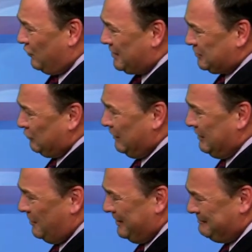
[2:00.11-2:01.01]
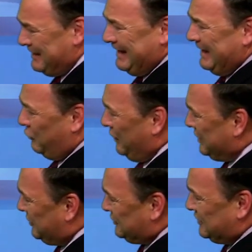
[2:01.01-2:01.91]
western Wyoming, and we
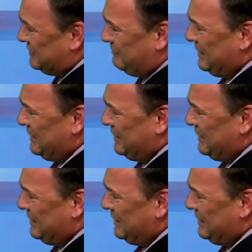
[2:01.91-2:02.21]
could see some